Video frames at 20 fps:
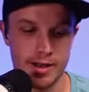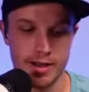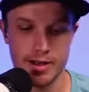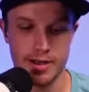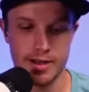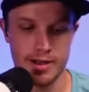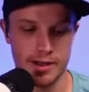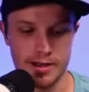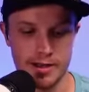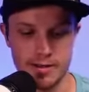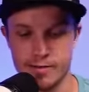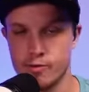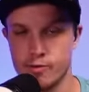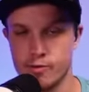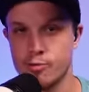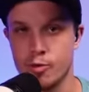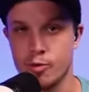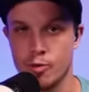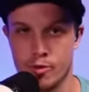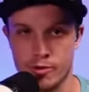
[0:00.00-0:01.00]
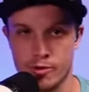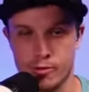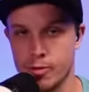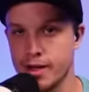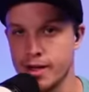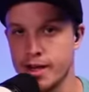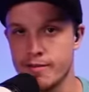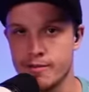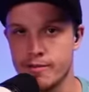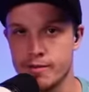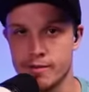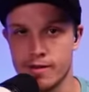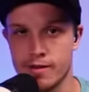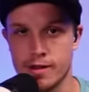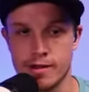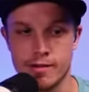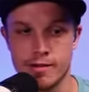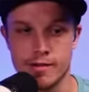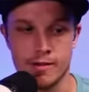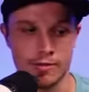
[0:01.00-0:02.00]
uh, sports, whatever,
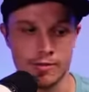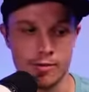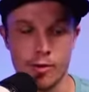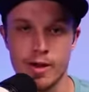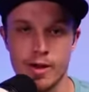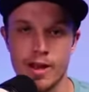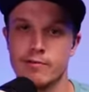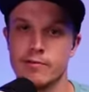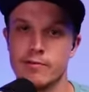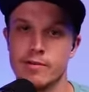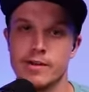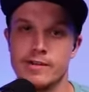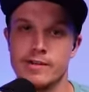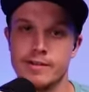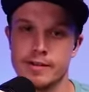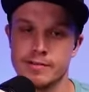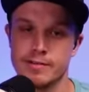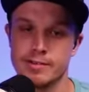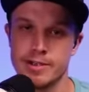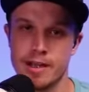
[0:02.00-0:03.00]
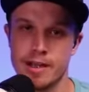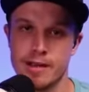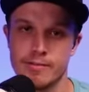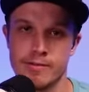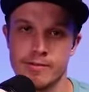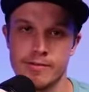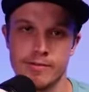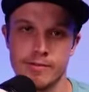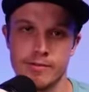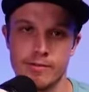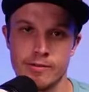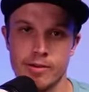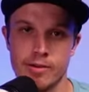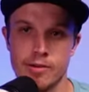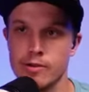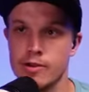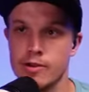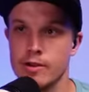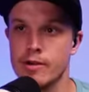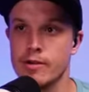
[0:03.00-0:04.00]
like those all have retail shops. And so, you
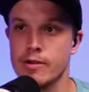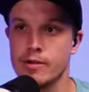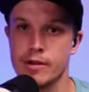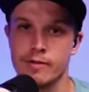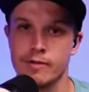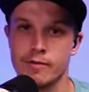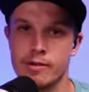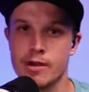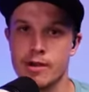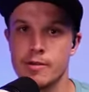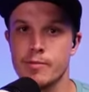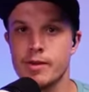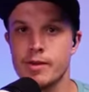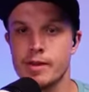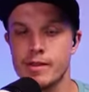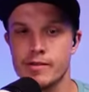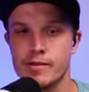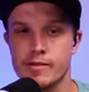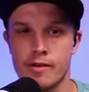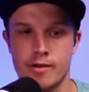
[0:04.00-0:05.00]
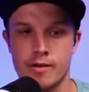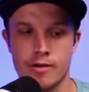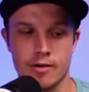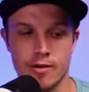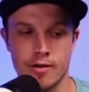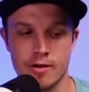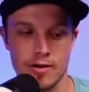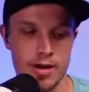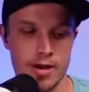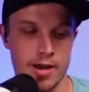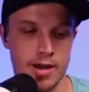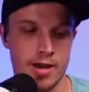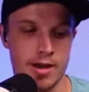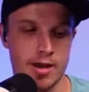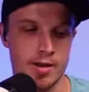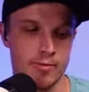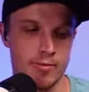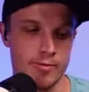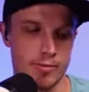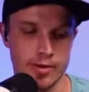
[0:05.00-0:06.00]
know, if companies are
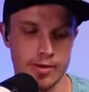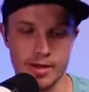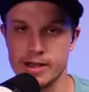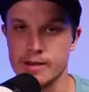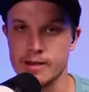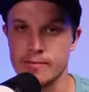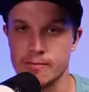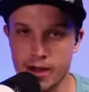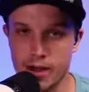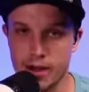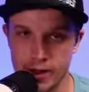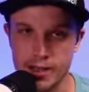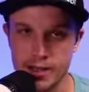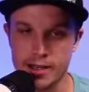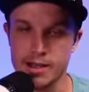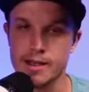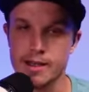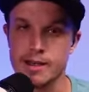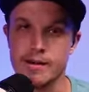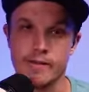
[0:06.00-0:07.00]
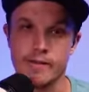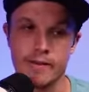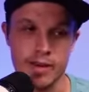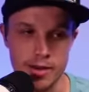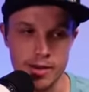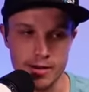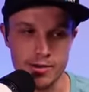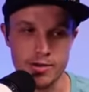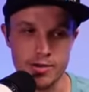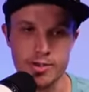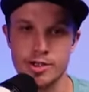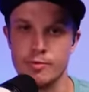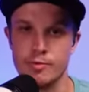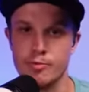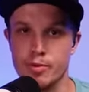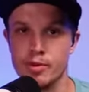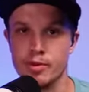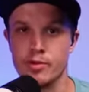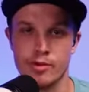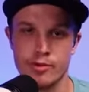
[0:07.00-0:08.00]
putting the money in and the energy to
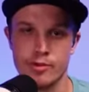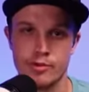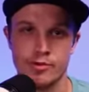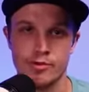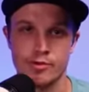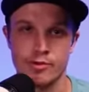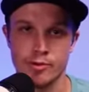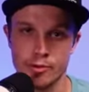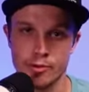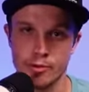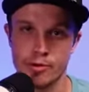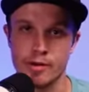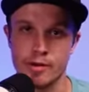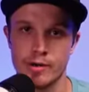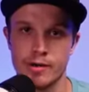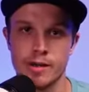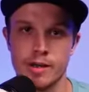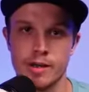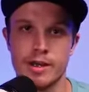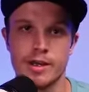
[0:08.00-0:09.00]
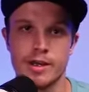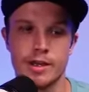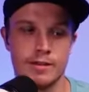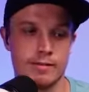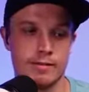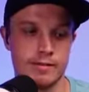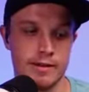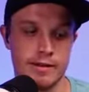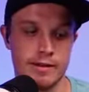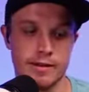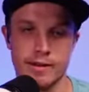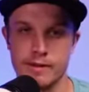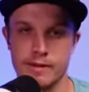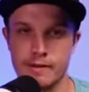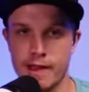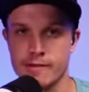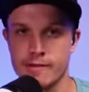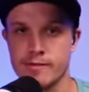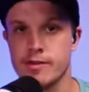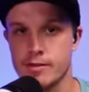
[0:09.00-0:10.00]
build a store, then
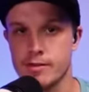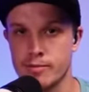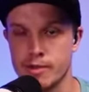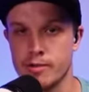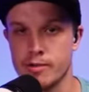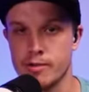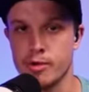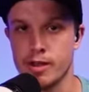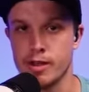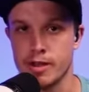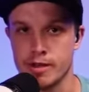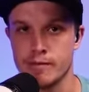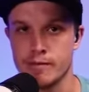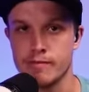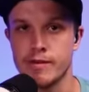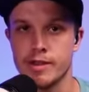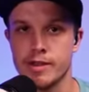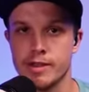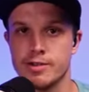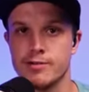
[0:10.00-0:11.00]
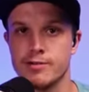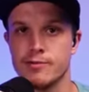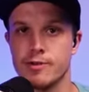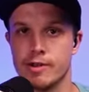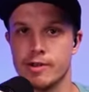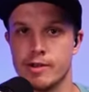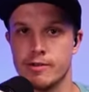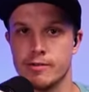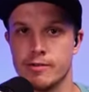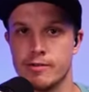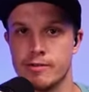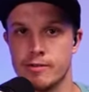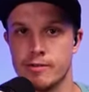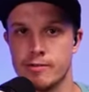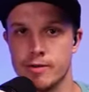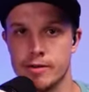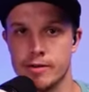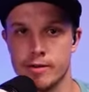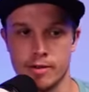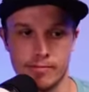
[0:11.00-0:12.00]
that's going to be a big enough niche for you to
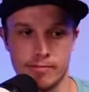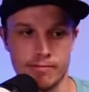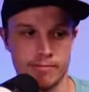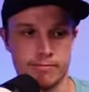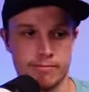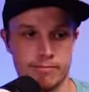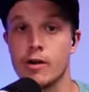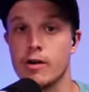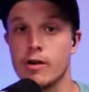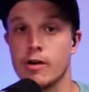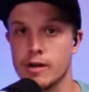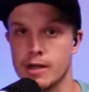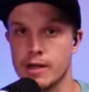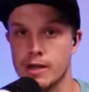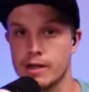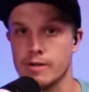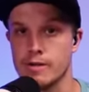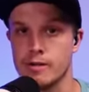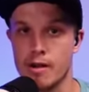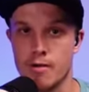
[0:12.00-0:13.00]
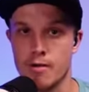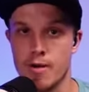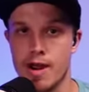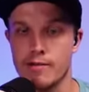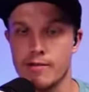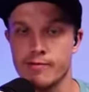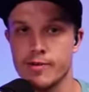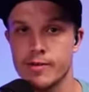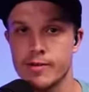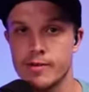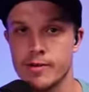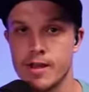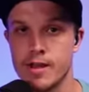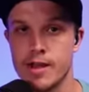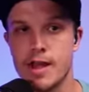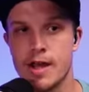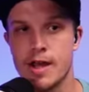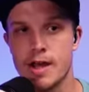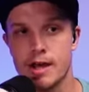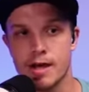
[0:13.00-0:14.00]
really target and go after.
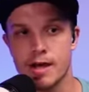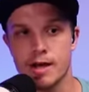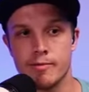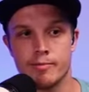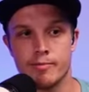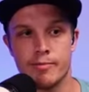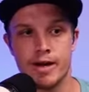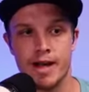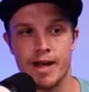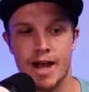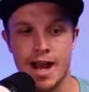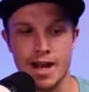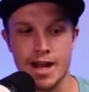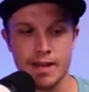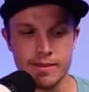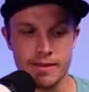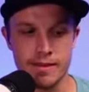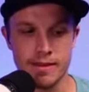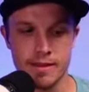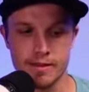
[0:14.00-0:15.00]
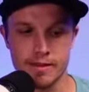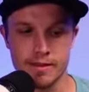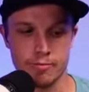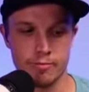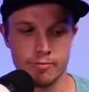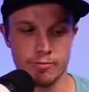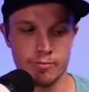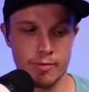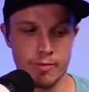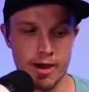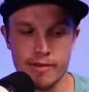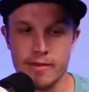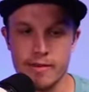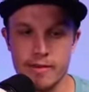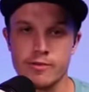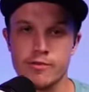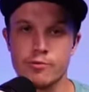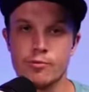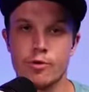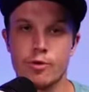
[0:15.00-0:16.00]
Um, but I think it's I think
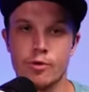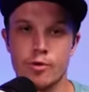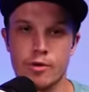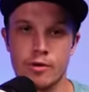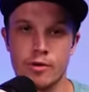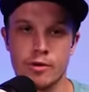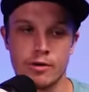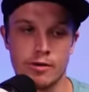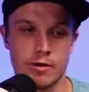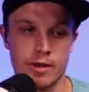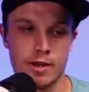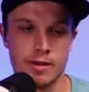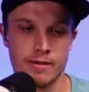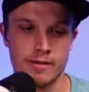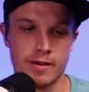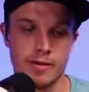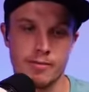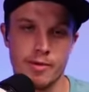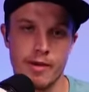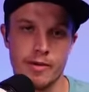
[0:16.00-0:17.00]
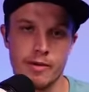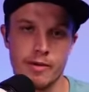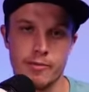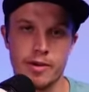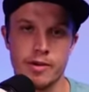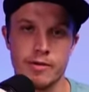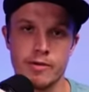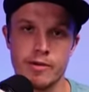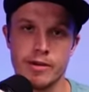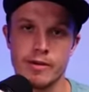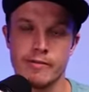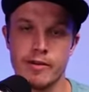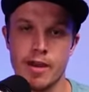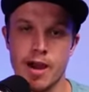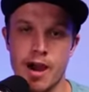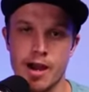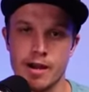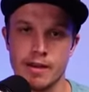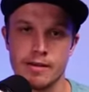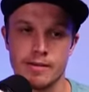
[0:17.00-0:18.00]
it's more like I said about the purity of the
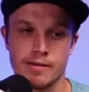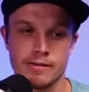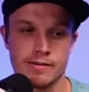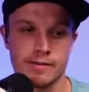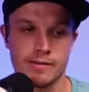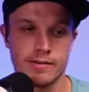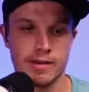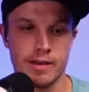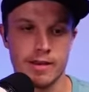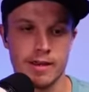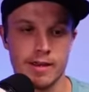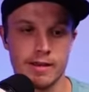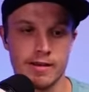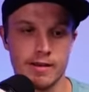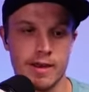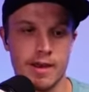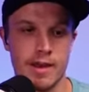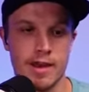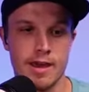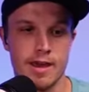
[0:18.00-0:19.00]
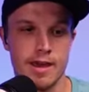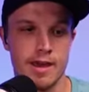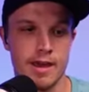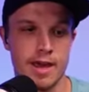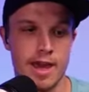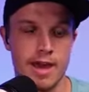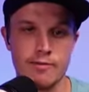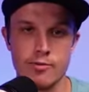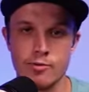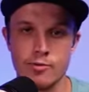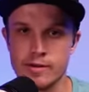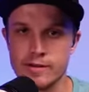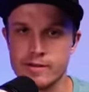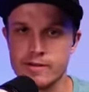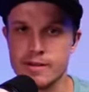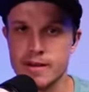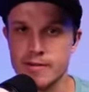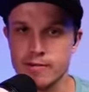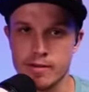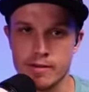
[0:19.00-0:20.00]
audience in everyone's
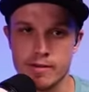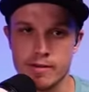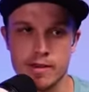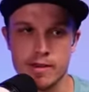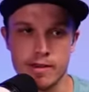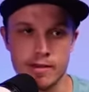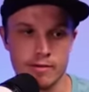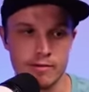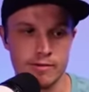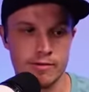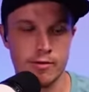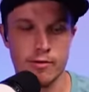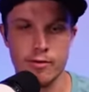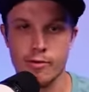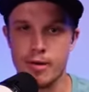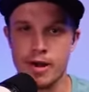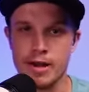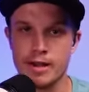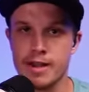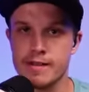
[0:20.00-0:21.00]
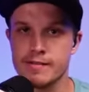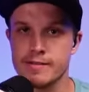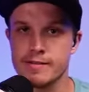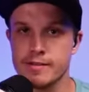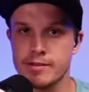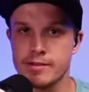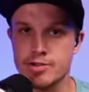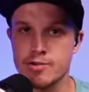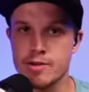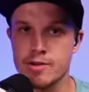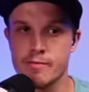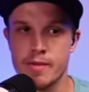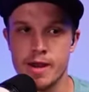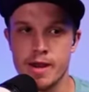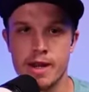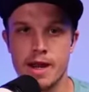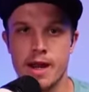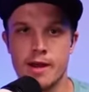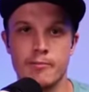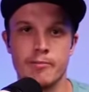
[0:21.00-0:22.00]
different. The so the podcast industry may
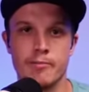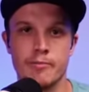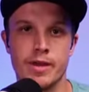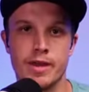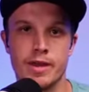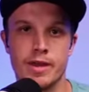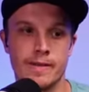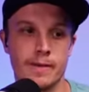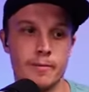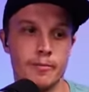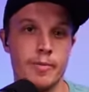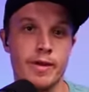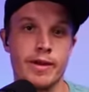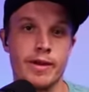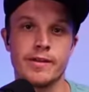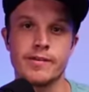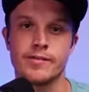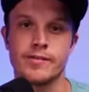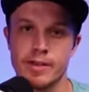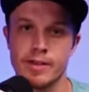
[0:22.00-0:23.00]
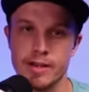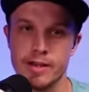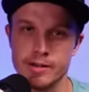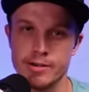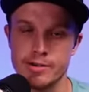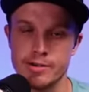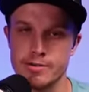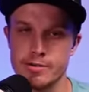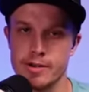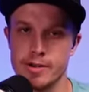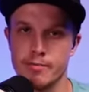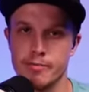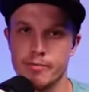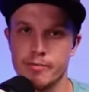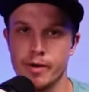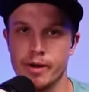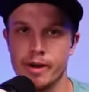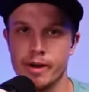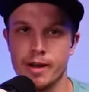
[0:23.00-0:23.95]
not be the biggest industry, but